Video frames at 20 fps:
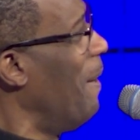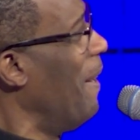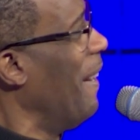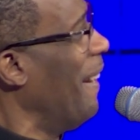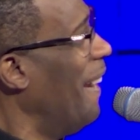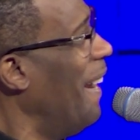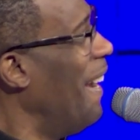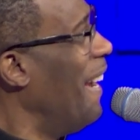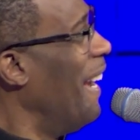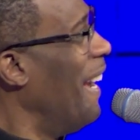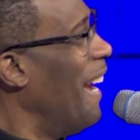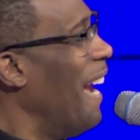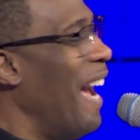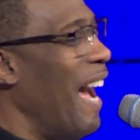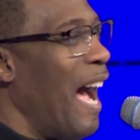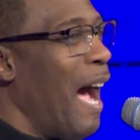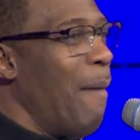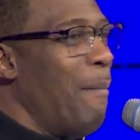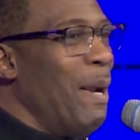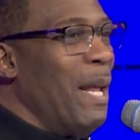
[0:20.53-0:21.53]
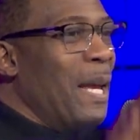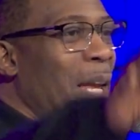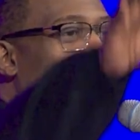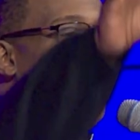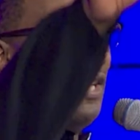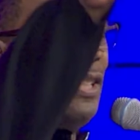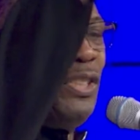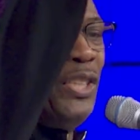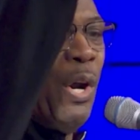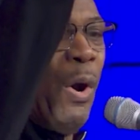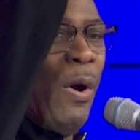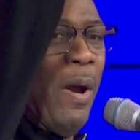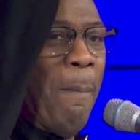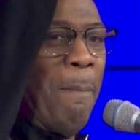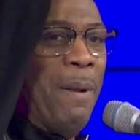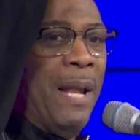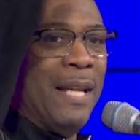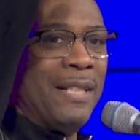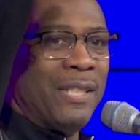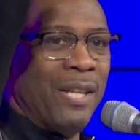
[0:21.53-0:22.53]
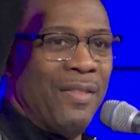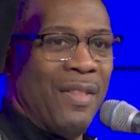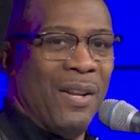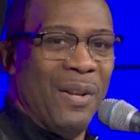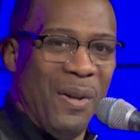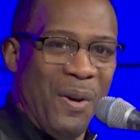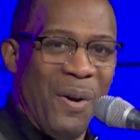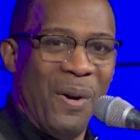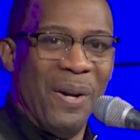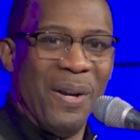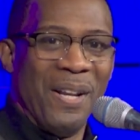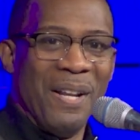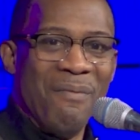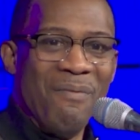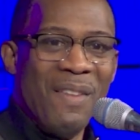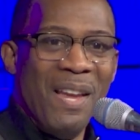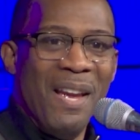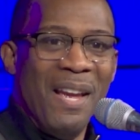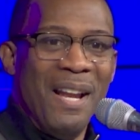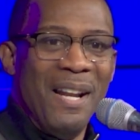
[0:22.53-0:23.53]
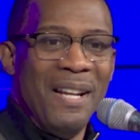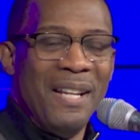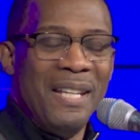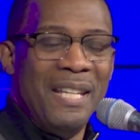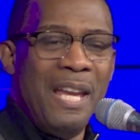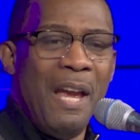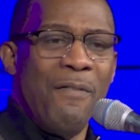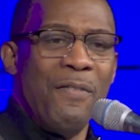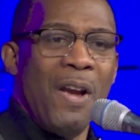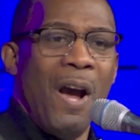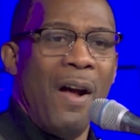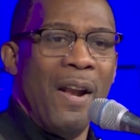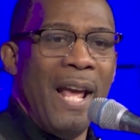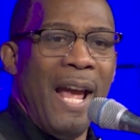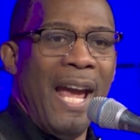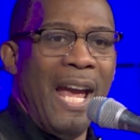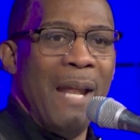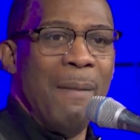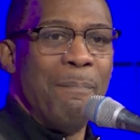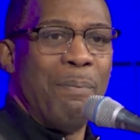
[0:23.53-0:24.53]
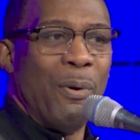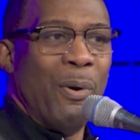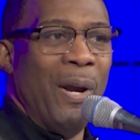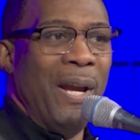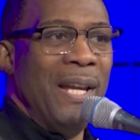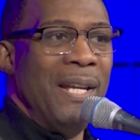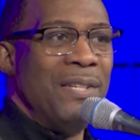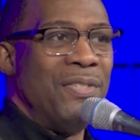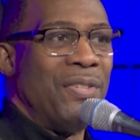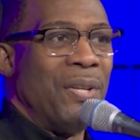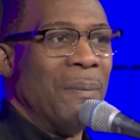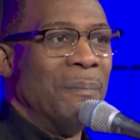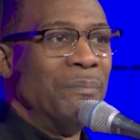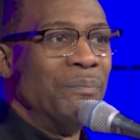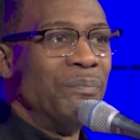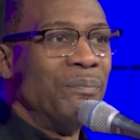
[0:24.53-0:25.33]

How many get a joy of blessing the Lord? Give God a hand praise.